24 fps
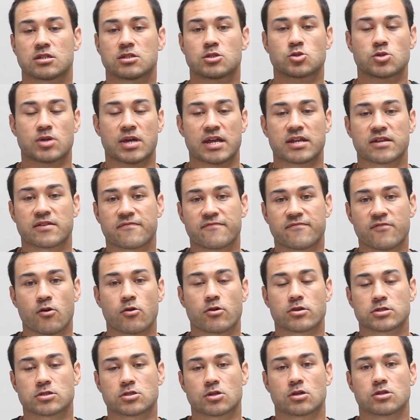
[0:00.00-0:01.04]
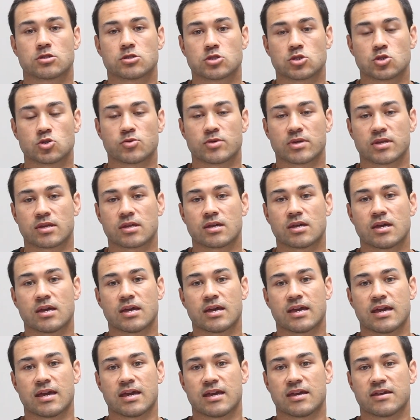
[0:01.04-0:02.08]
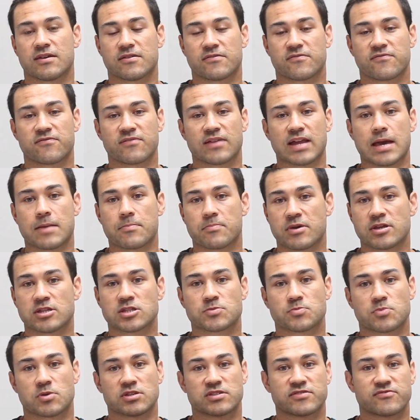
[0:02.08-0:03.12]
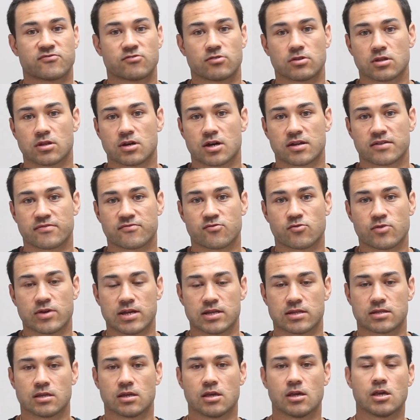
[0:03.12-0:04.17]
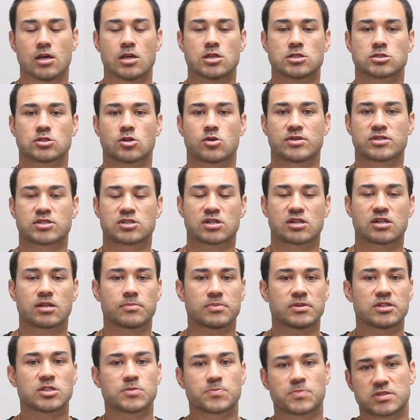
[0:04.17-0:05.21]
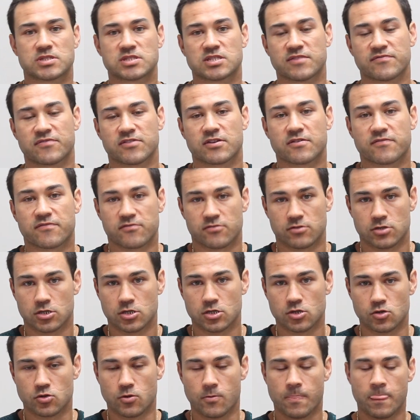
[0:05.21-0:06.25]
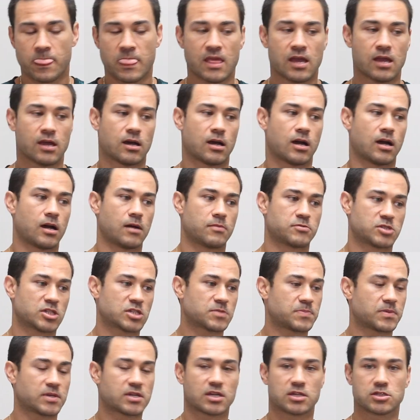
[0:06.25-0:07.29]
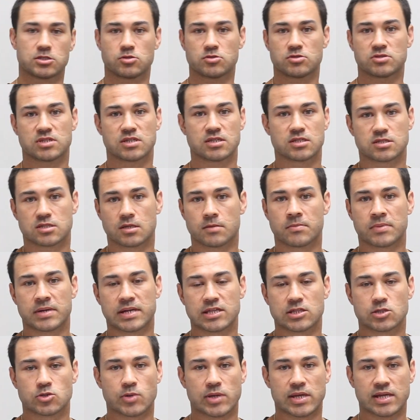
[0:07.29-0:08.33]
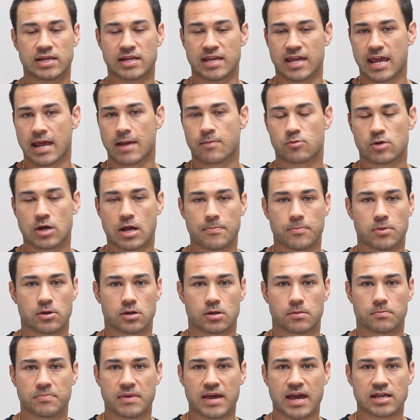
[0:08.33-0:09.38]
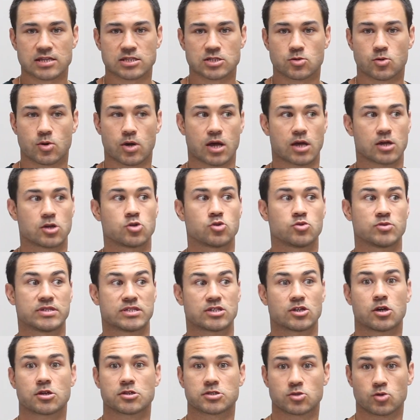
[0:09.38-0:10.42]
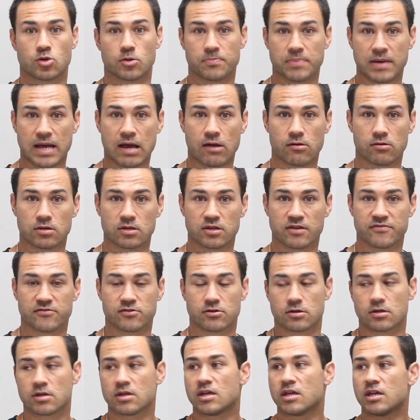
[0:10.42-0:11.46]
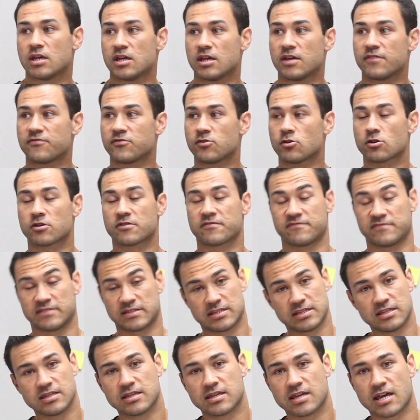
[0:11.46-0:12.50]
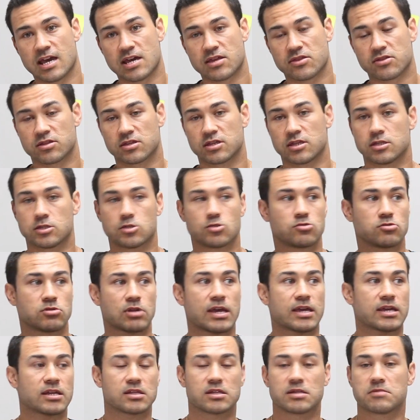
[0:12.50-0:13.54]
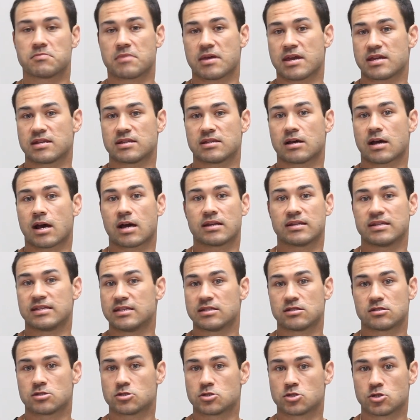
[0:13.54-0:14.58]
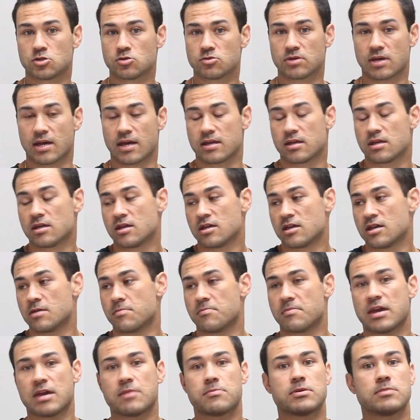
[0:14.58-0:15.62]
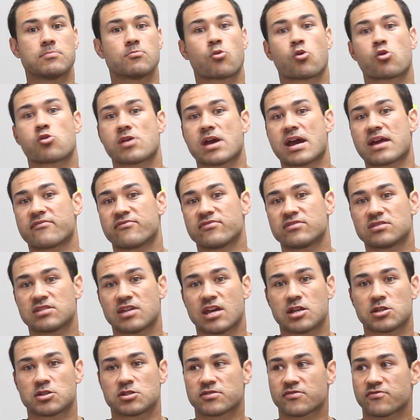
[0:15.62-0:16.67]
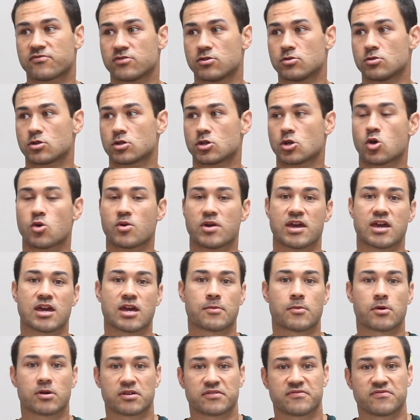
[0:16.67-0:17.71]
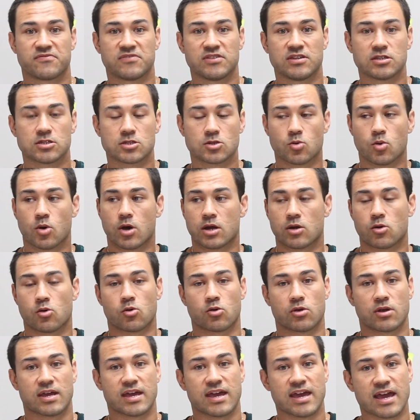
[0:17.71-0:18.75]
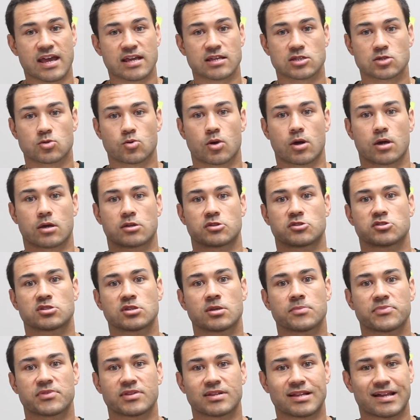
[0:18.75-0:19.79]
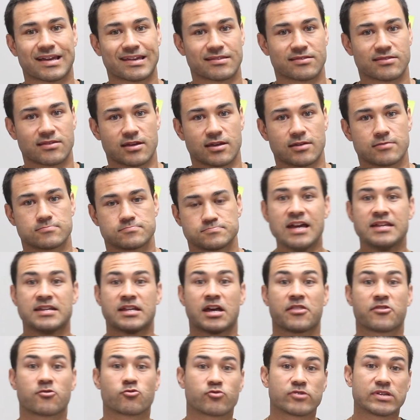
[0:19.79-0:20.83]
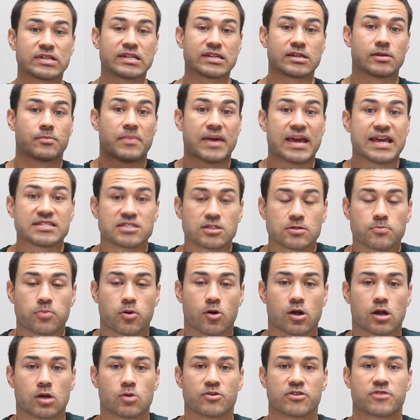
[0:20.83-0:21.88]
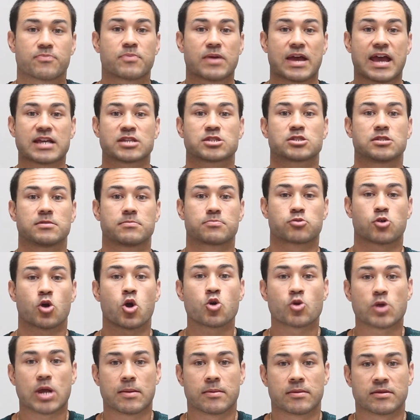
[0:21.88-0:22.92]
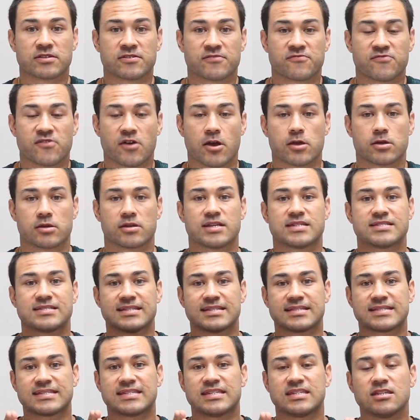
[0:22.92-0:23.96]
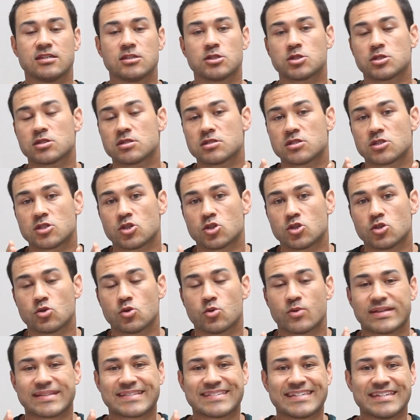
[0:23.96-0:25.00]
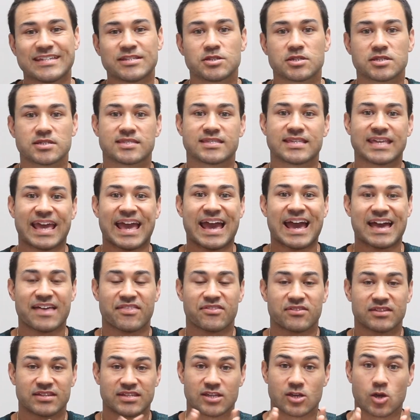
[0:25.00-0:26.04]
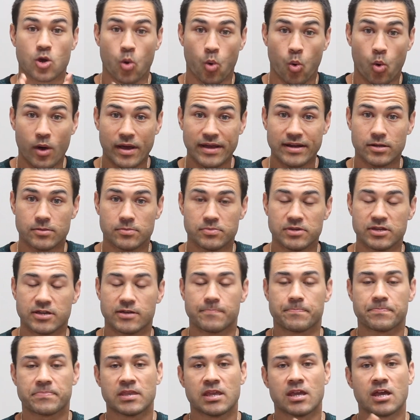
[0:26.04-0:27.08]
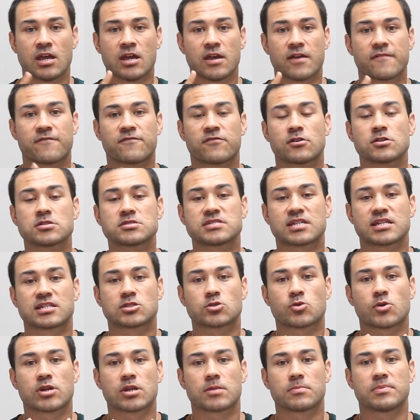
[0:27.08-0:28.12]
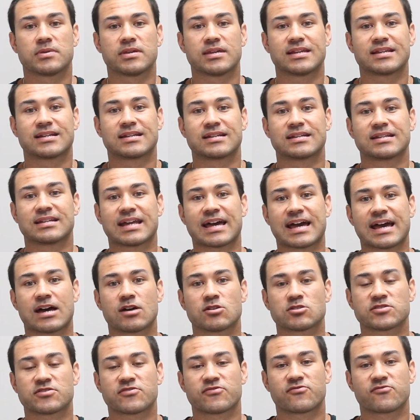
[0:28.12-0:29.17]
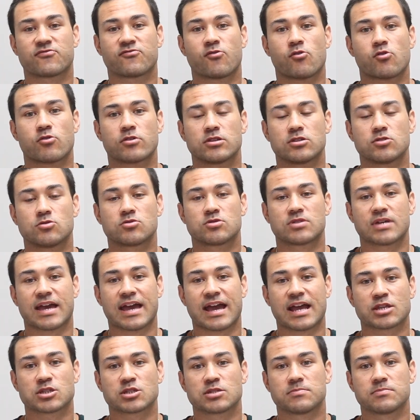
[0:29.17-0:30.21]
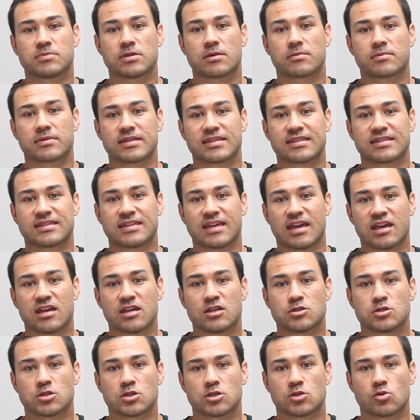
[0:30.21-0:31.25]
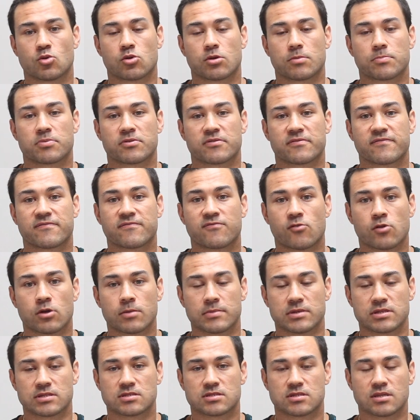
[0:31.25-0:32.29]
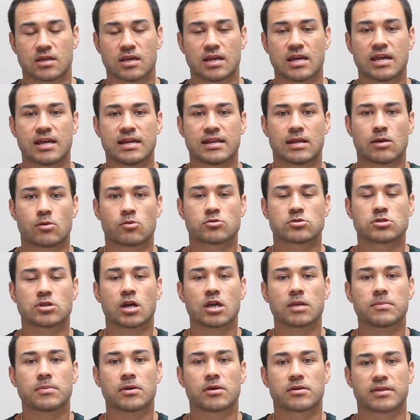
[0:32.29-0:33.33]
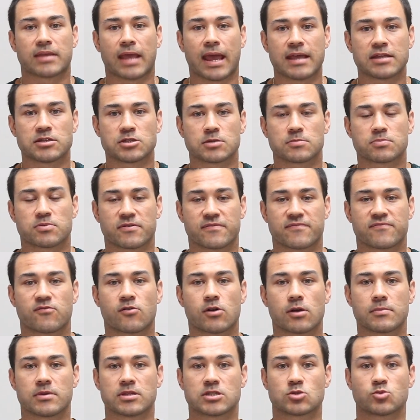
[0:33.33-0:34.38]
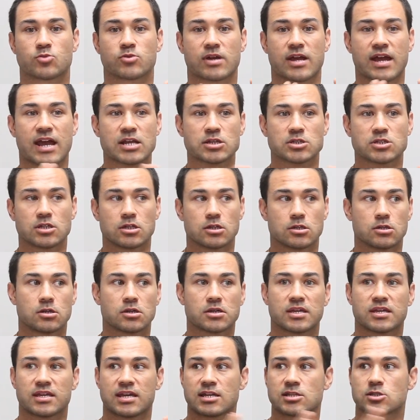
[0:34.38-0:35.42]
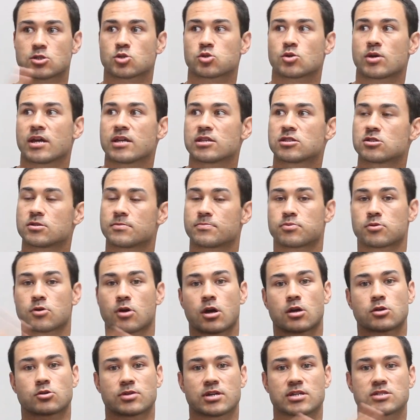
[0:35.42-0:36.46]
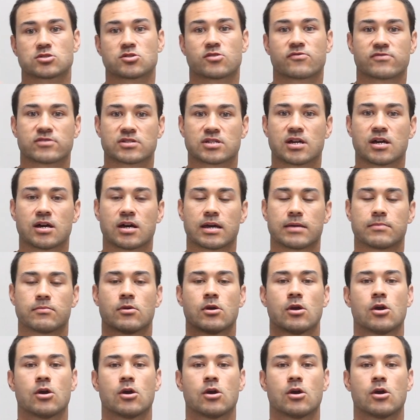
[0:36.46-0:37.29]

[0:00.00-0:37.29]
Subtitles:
trying to focus on doing a flat bench press for a lot of weight. So it's going to be specific for you. Just because you see somebody doing an AMRAP on a back squat who is also a power lifter, if you're a physique athlete, you likely may not need to do that. It may be more advantageous for you to go ham on a V squat or a hack squat or something like that. Now the really amazing part with actually programming to failure is it teaches the athlete quite a bit. First thing is going to be it allows for you to actually be able to gauge your performance. Now when we're talking about gauging performance, we're actually looking at trying to progress over time,